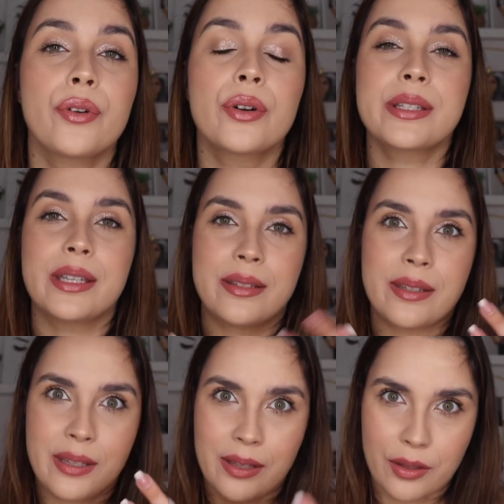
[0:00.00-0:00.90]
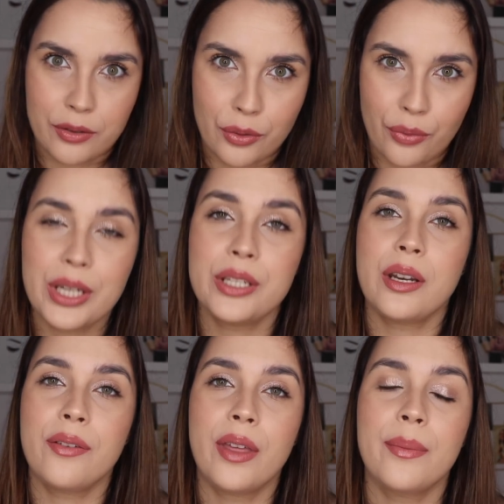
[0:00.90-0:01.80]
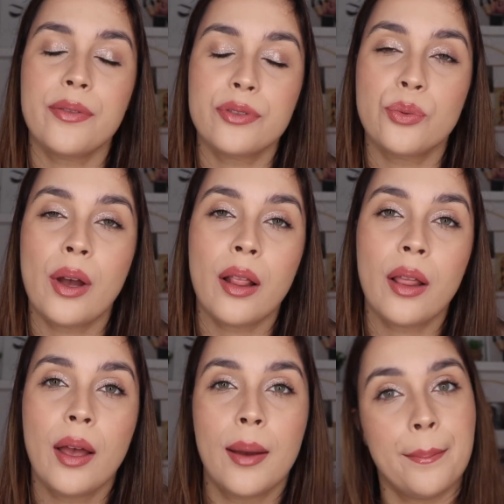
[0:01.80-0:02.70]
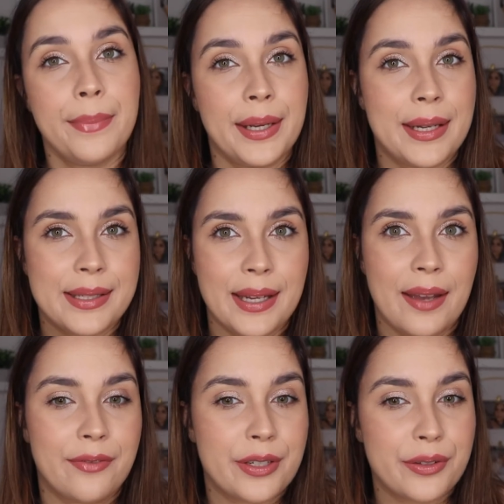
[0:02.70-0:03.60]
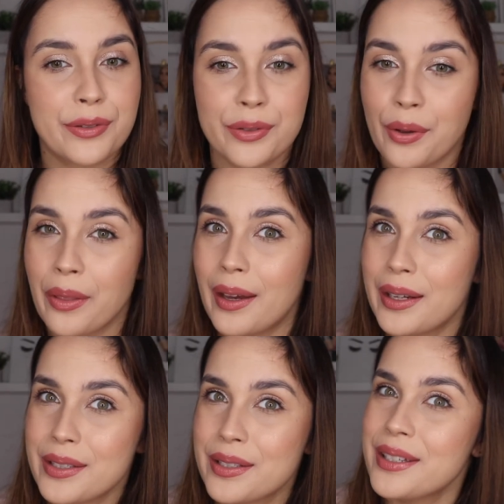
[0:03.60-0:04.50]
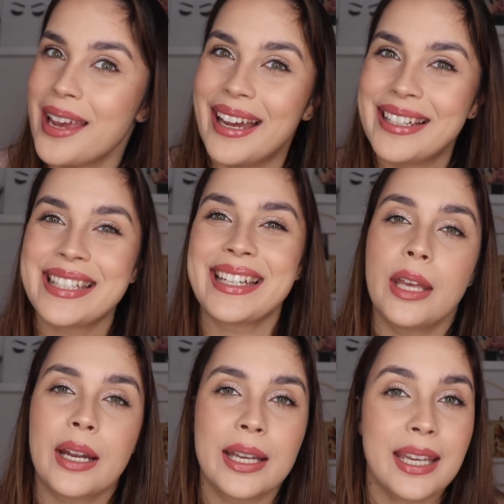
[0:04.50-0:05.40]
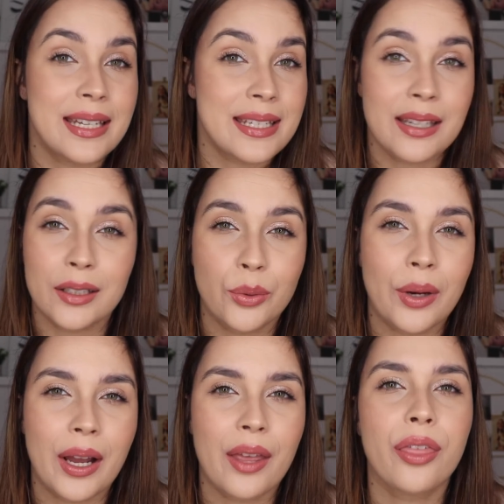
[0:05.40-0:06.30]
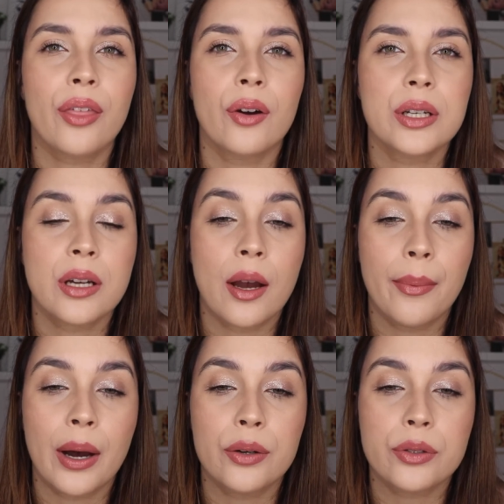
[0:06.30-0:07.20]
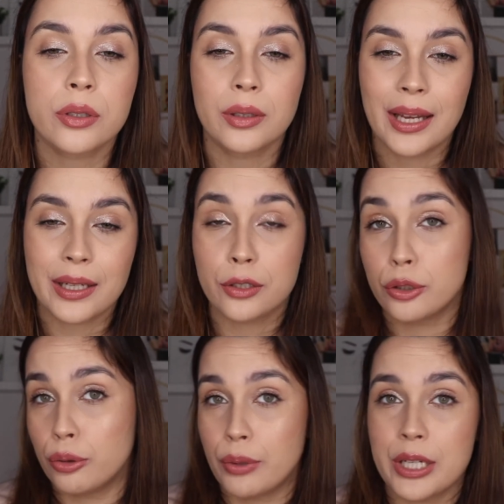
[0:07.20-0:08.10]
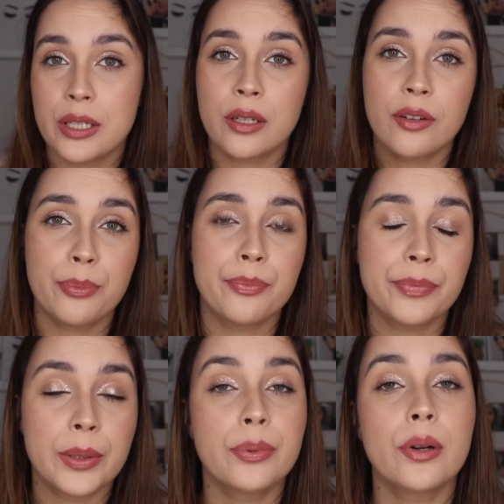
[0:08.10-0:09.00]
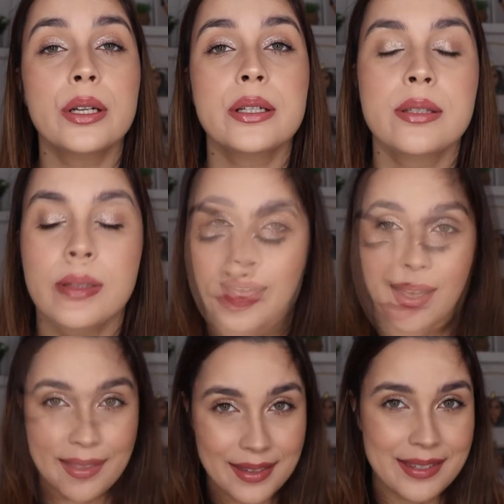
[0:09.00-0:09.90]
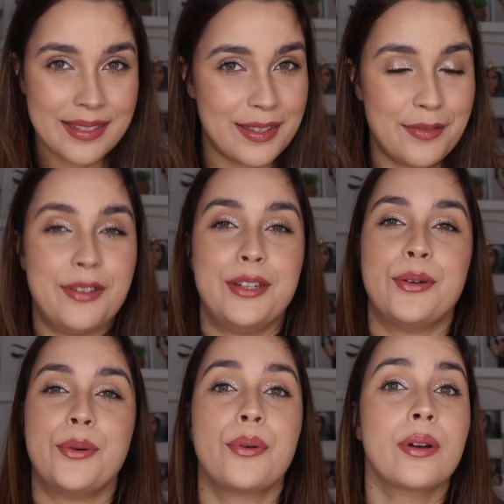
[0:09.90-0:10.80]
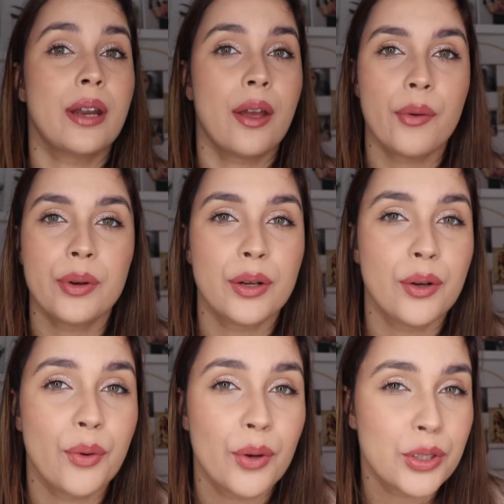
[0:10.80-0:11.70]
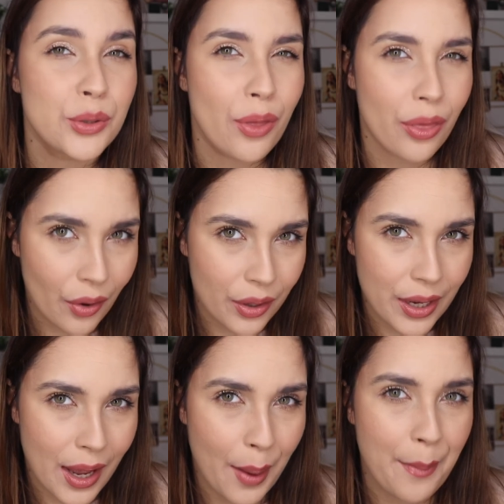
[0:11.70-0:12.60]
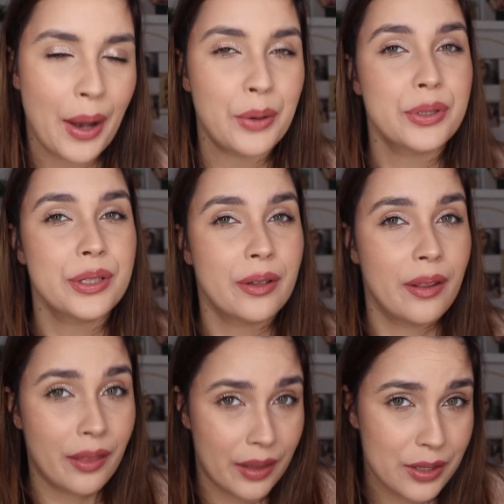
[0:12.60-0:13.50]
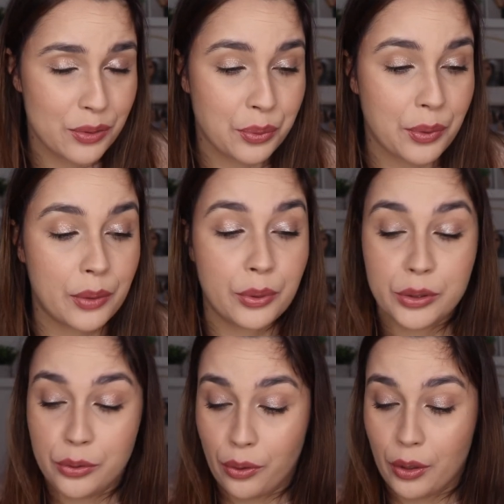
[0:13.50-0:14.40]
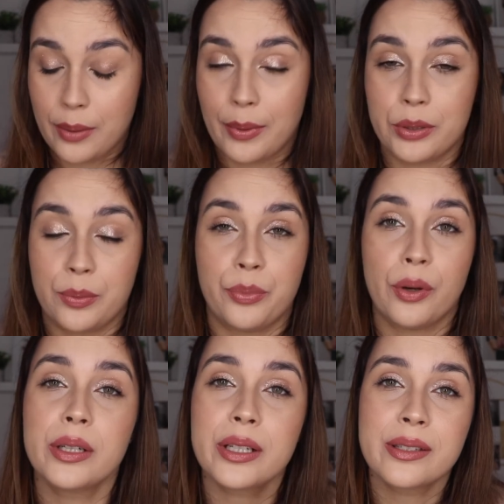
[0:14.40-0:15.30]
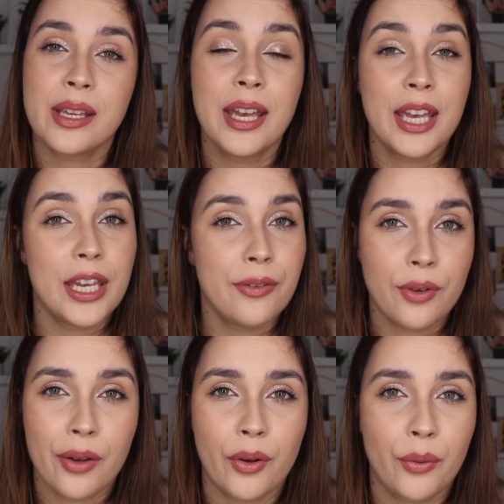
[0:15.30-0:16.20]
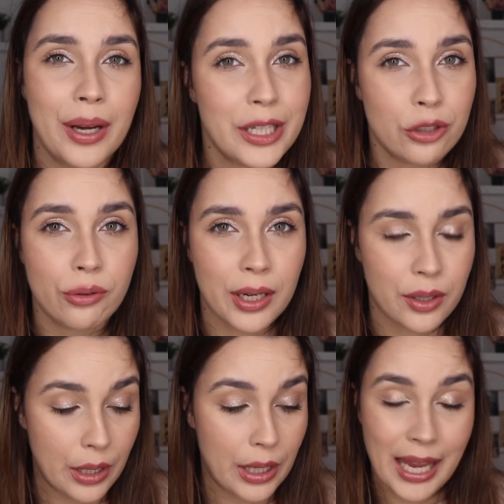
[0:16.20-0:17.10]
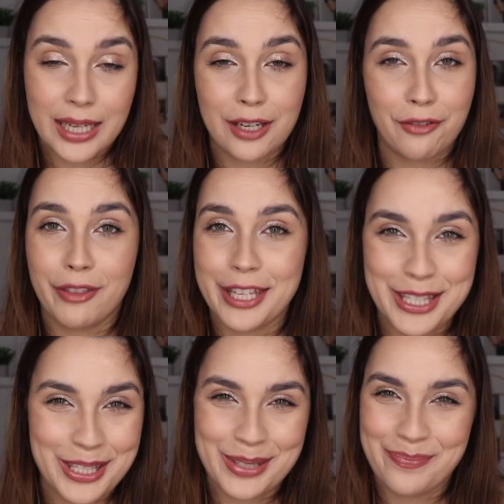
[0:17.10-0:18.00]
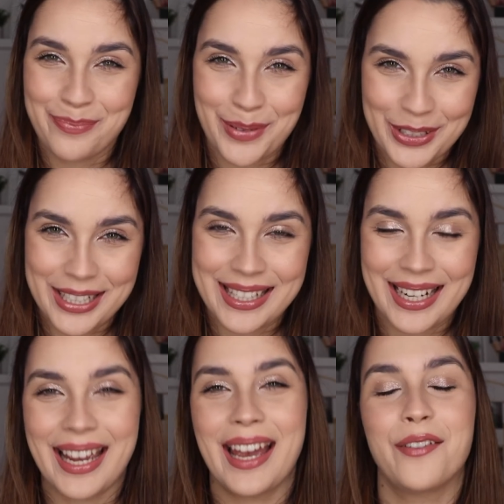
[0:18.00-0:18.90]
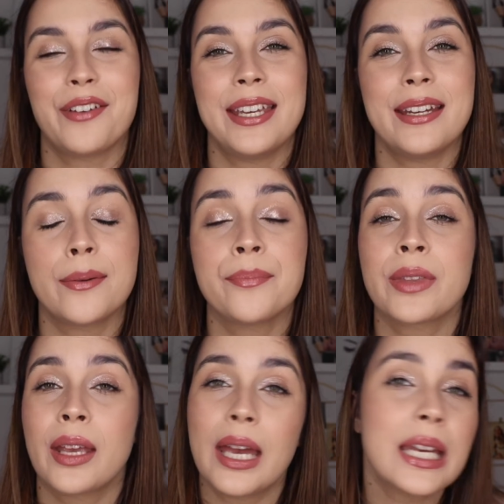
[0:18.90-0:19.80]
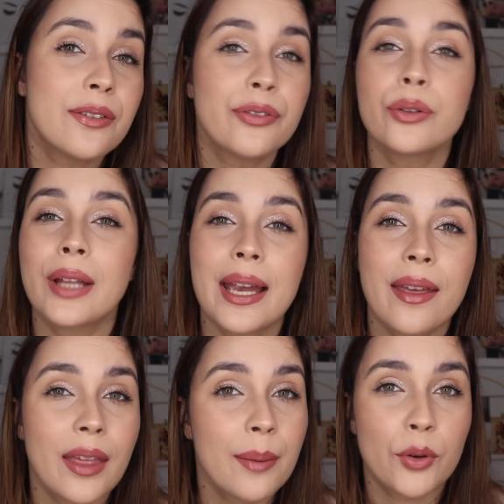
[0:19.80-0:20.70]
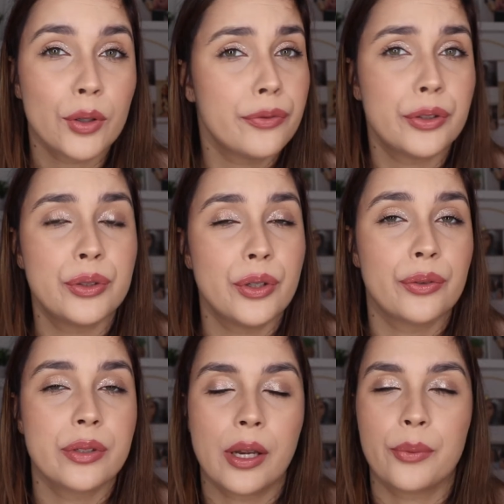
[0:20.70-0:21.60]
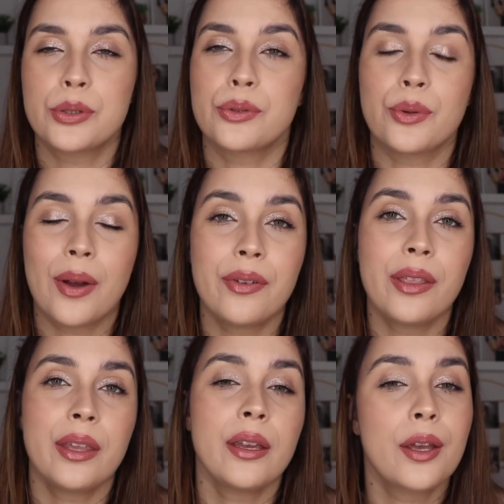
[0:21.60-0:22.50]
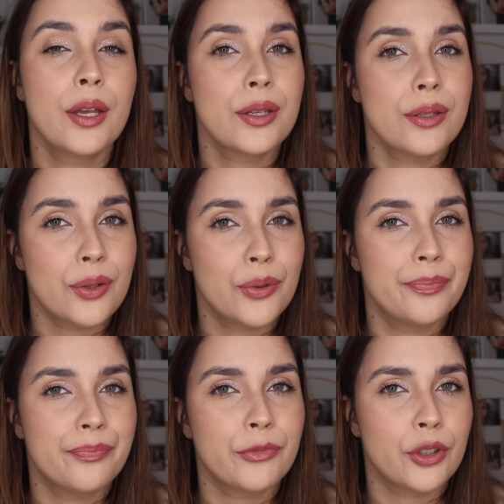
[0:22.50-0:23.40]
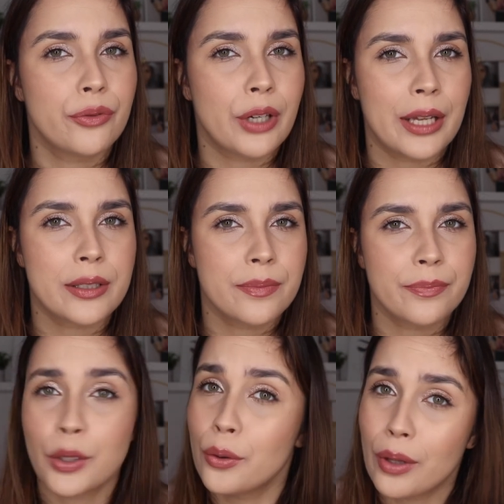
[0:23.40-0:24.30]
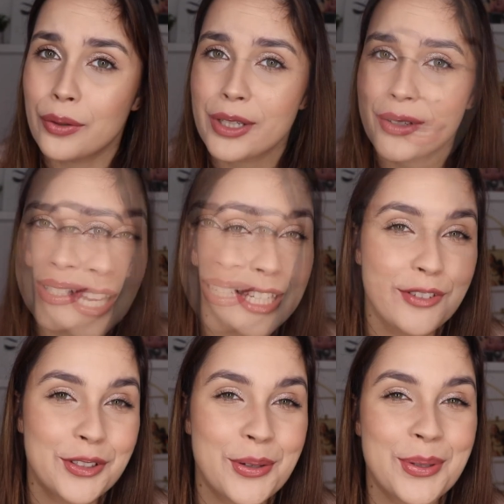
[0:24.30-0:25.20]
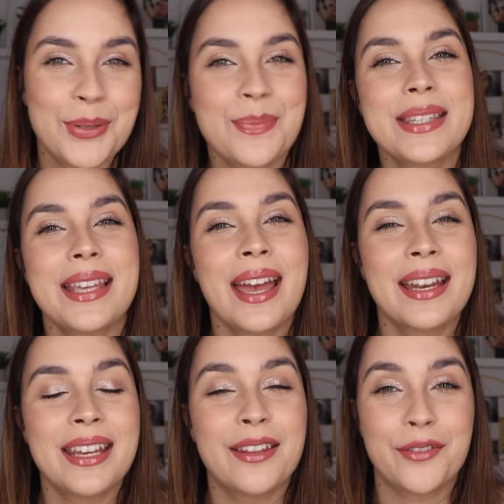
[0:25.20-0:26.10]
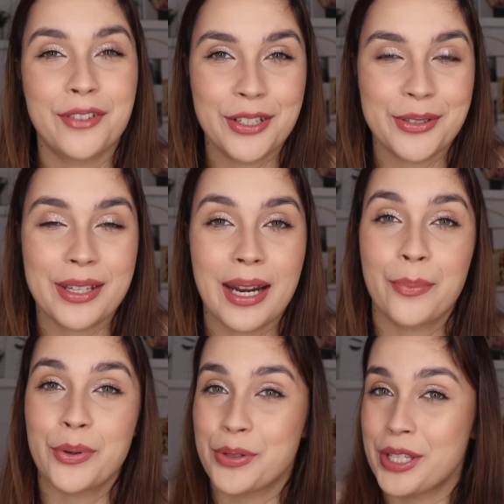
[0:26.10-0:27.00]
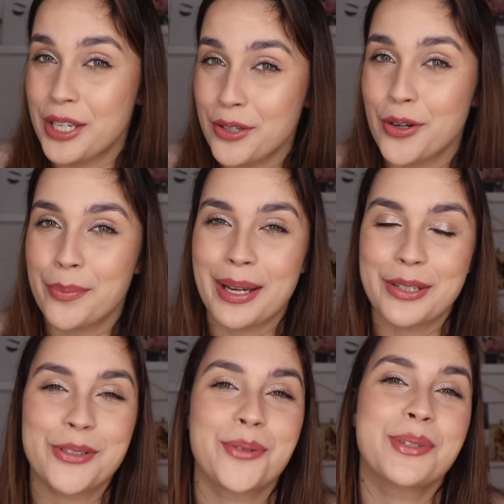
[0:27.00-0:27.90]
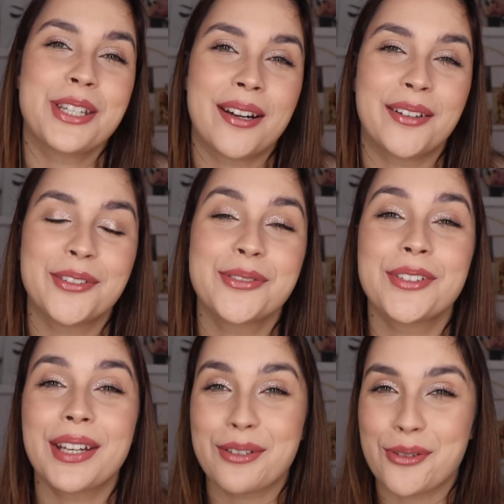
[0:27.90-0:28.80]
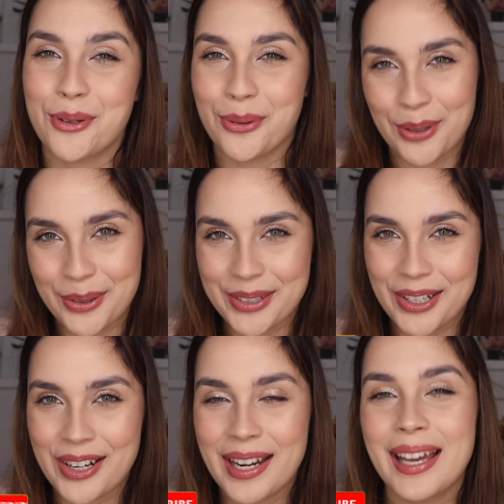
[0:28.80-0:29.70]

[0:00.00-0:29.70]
course, and see the duration of them as well, because I haven't saw that yet. Then I can tell you what I thought about like the duration of the products. And this is the video. Now I want to know what you thought about this one, what you thought about products, if you have already tried any of these products that I have here, and if you like them or if you don't. I want to know everything, so don't forget, go down there. And if you don't want to miss any other videos that I post here on my YouTube channel, don't forget to go down there